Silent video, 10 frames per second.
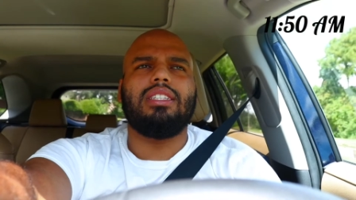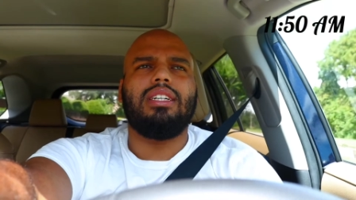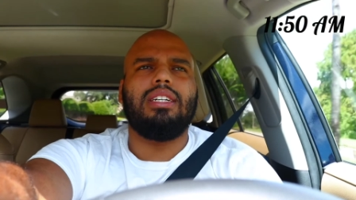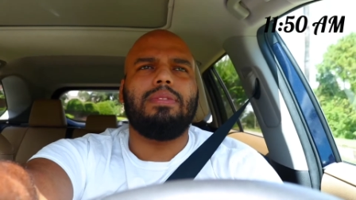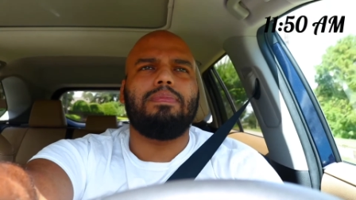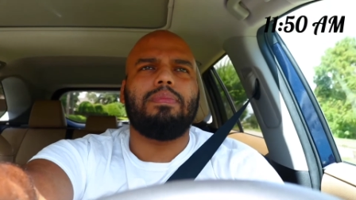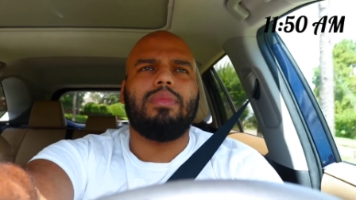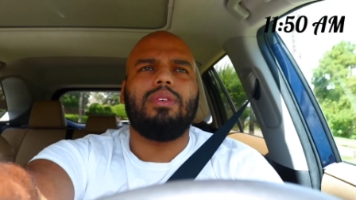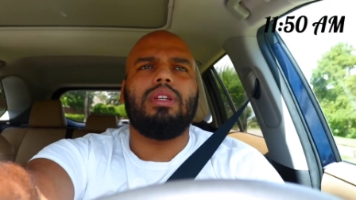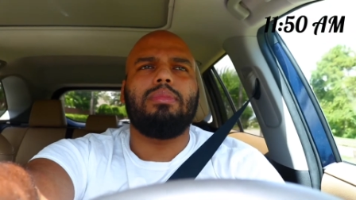What I'm
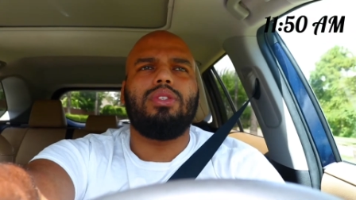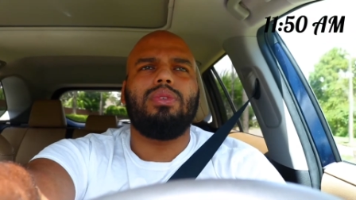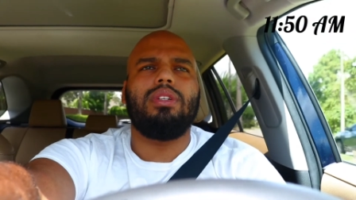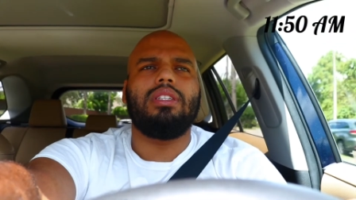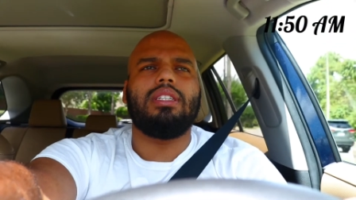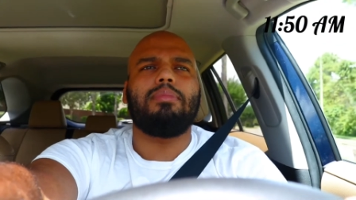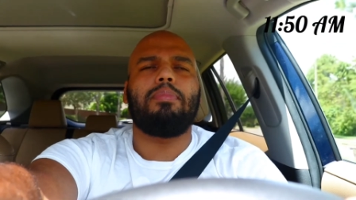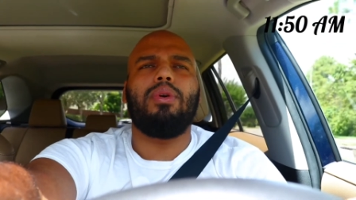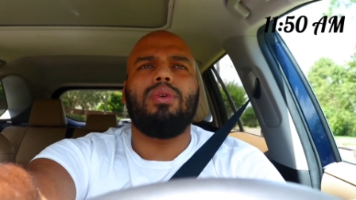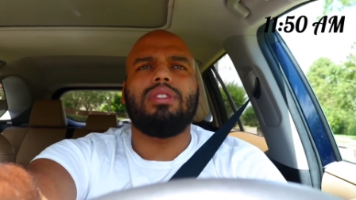gonna do is I'm gonna
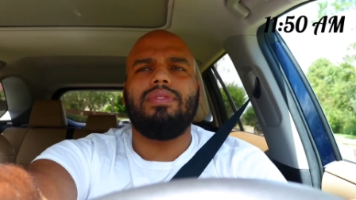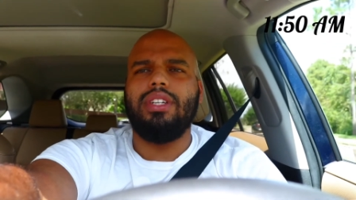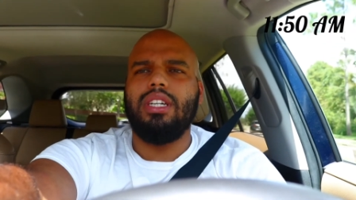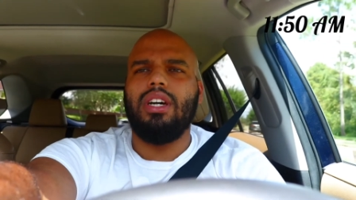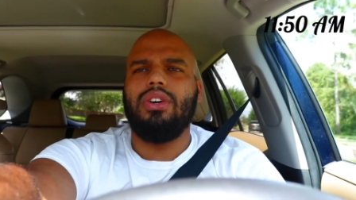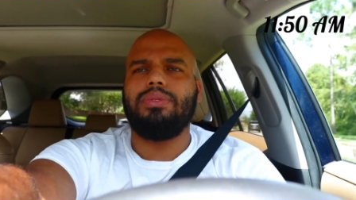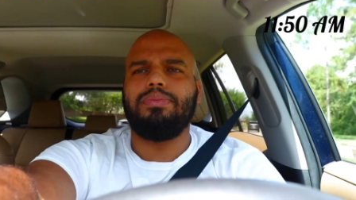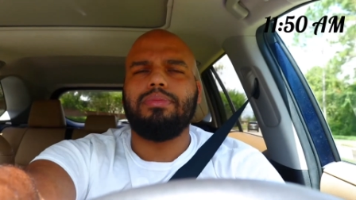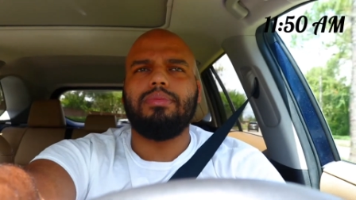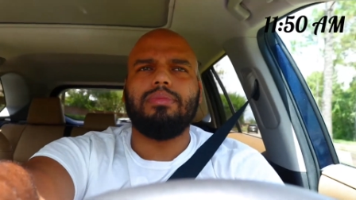post a video.
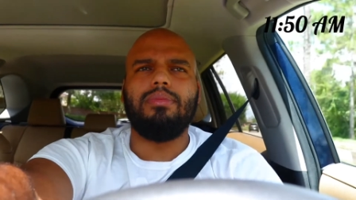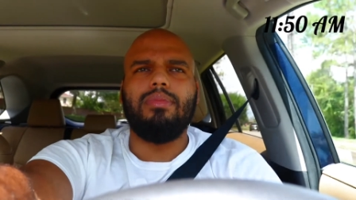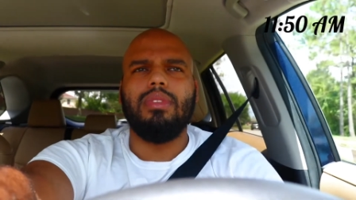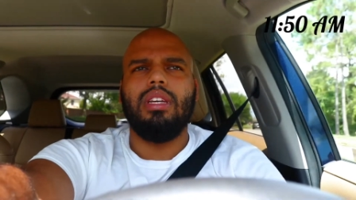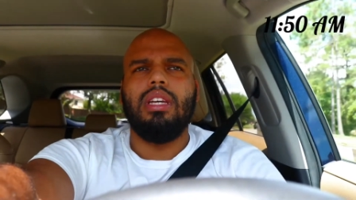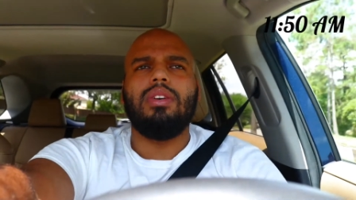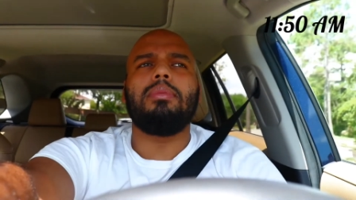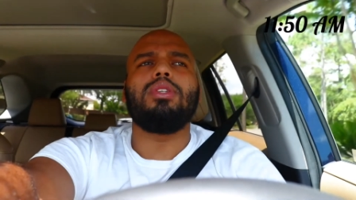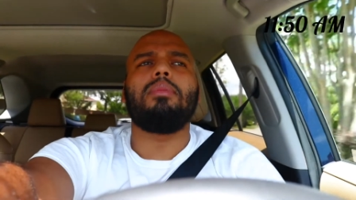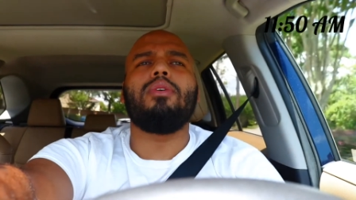
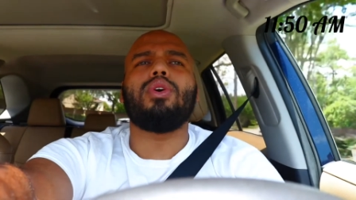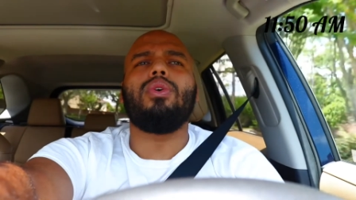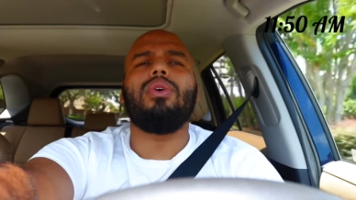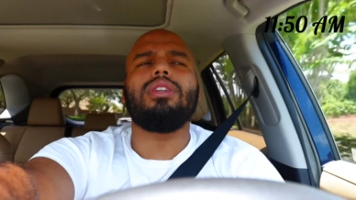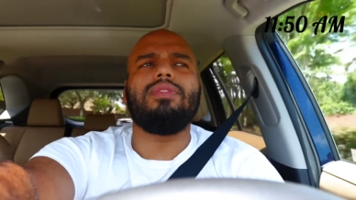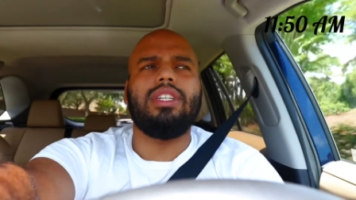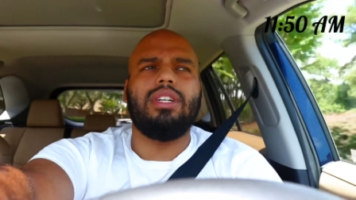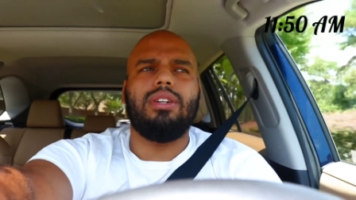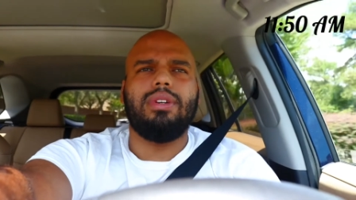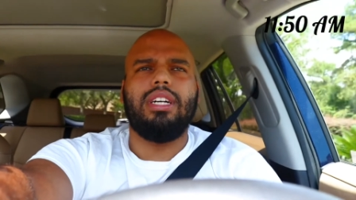I'm gonna record a
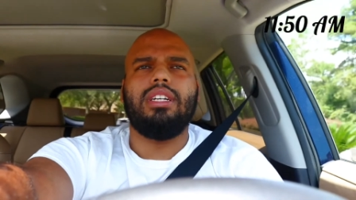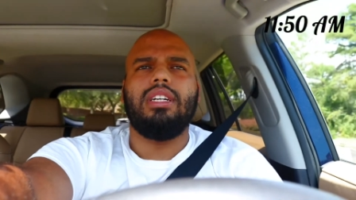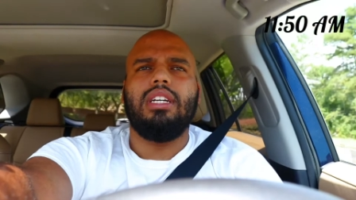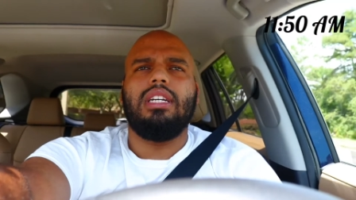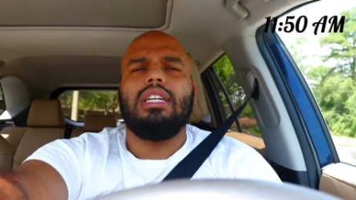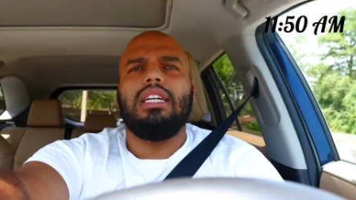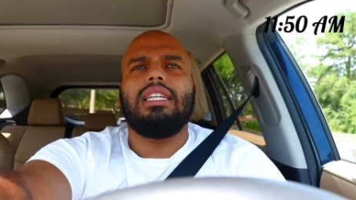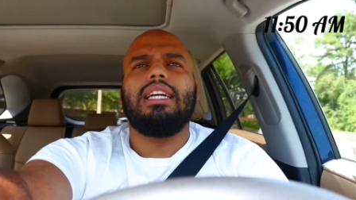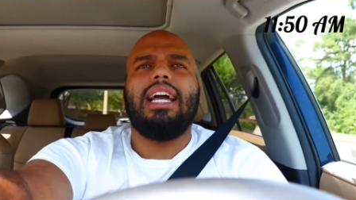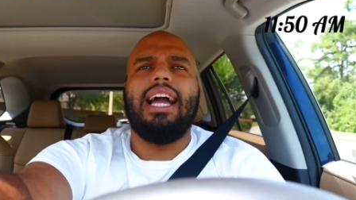video, right?
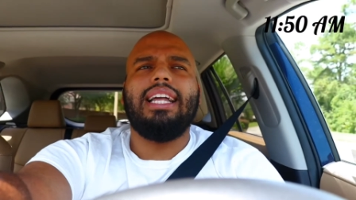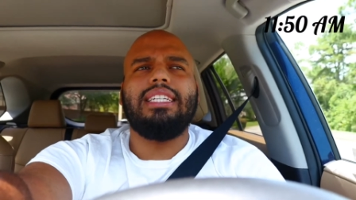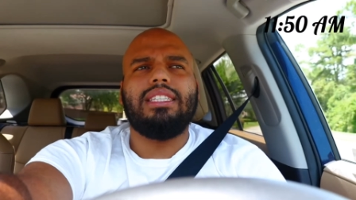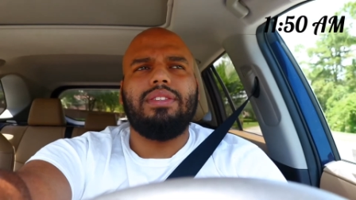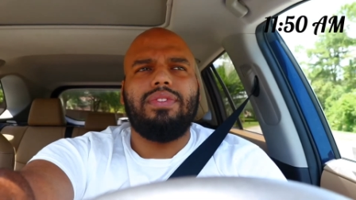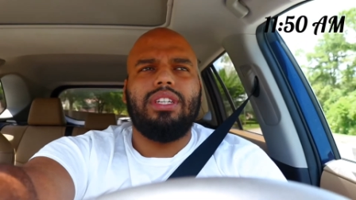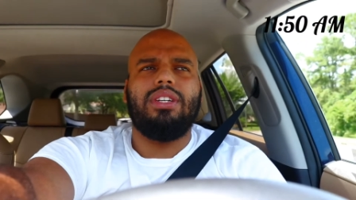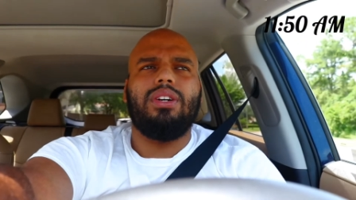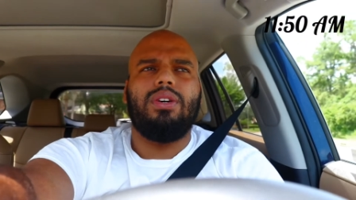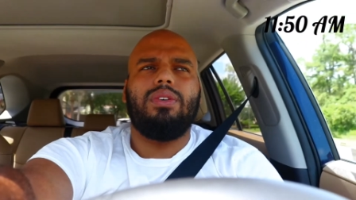Edit the
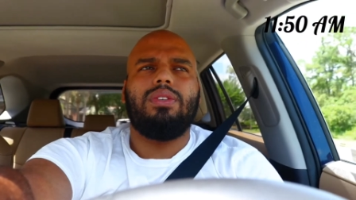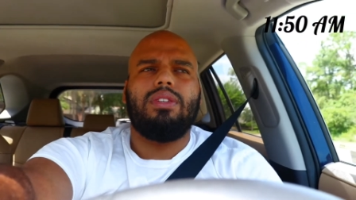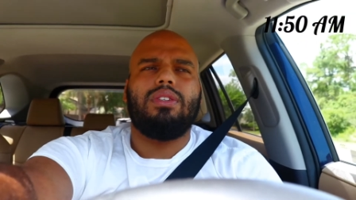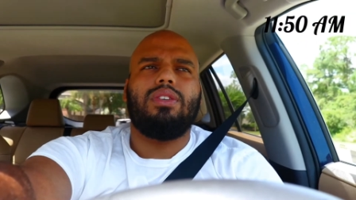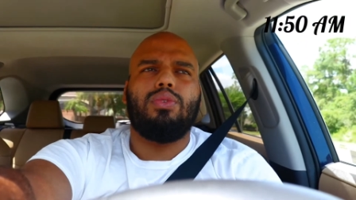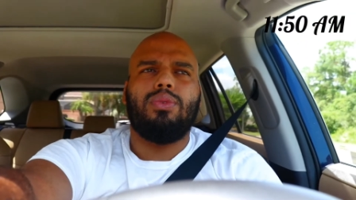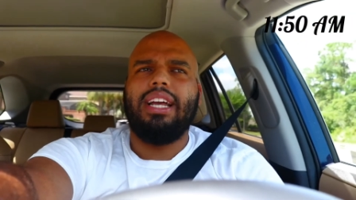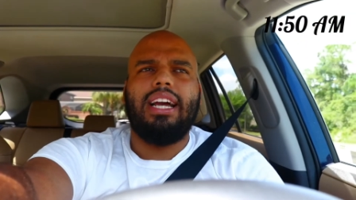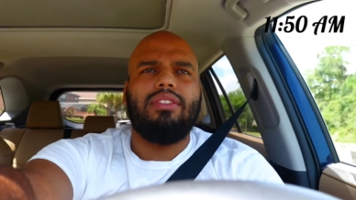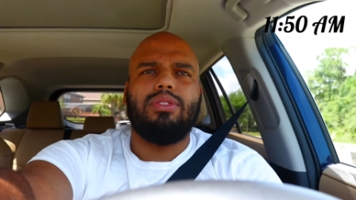video right
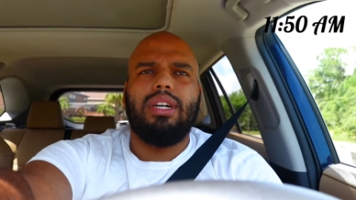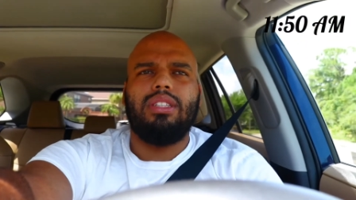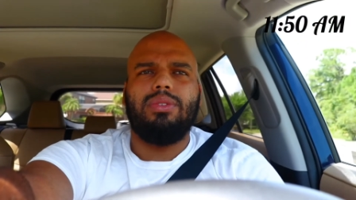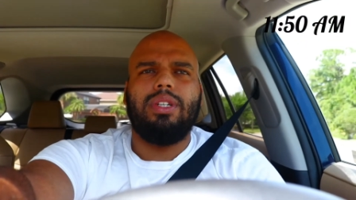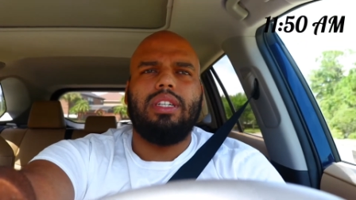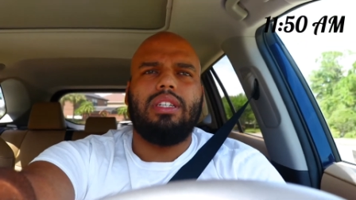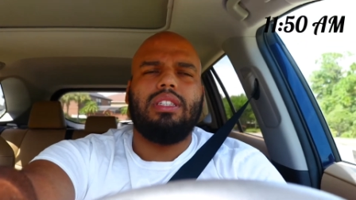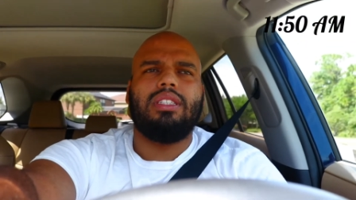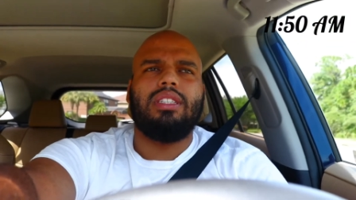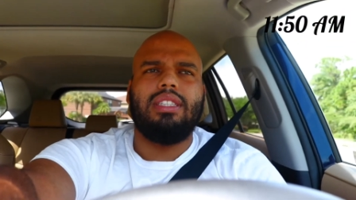after I do it,
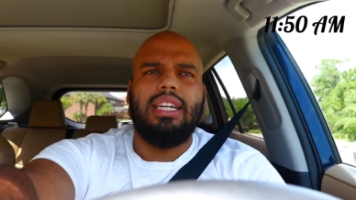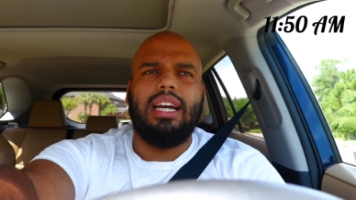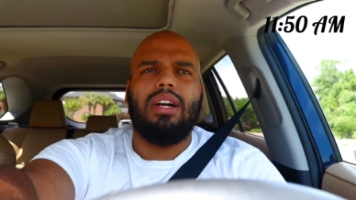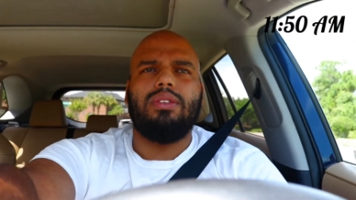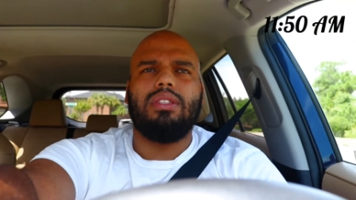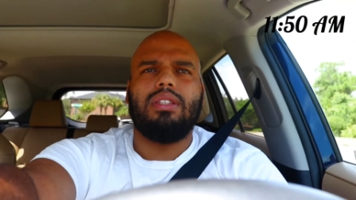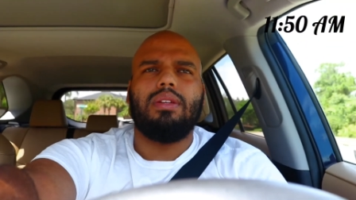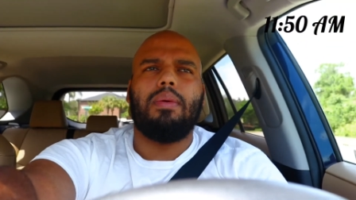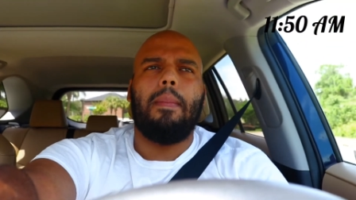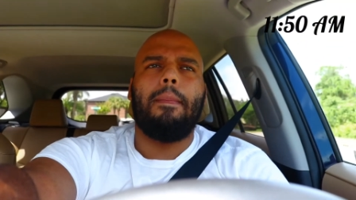sit down,
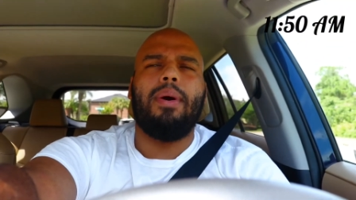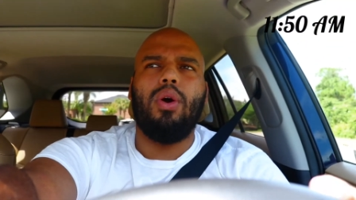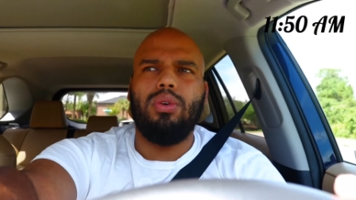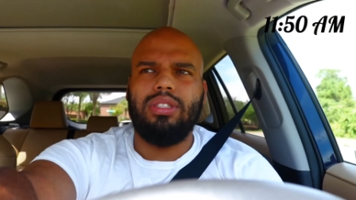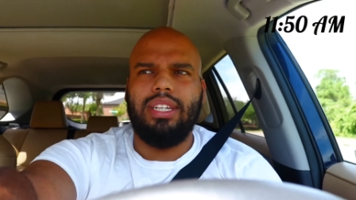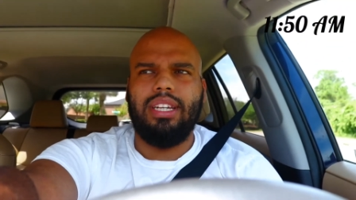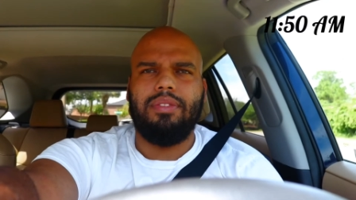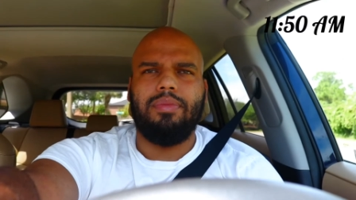post it.